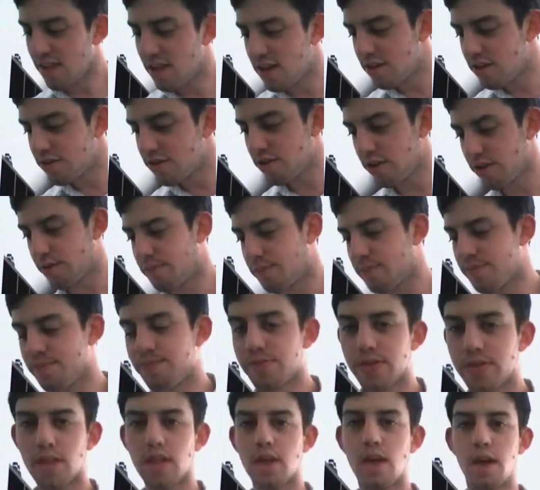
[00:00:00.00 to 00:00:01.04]
So,
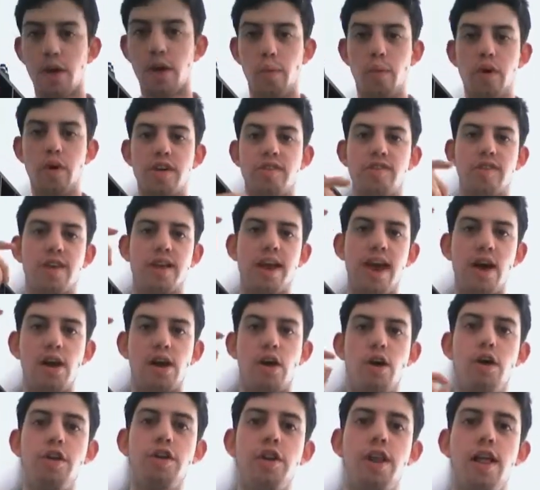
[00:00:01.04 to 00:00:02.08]
what is it?
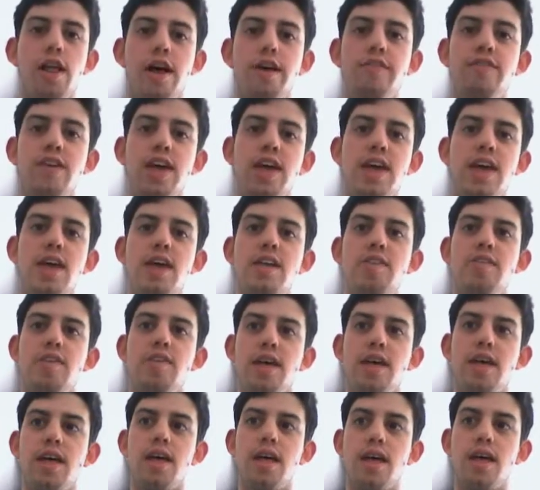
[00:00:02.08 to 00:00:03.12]
OnLive
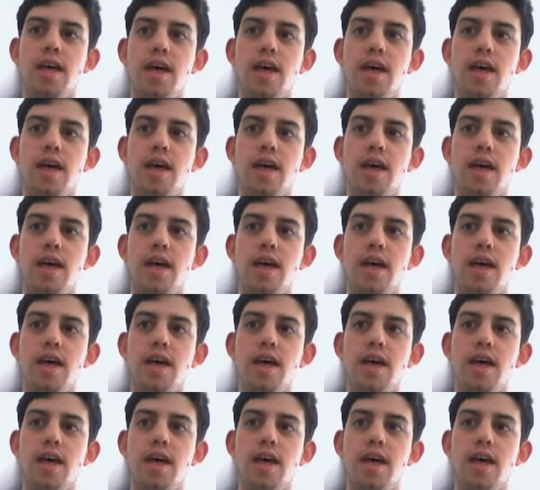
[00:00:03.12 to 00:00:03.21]
is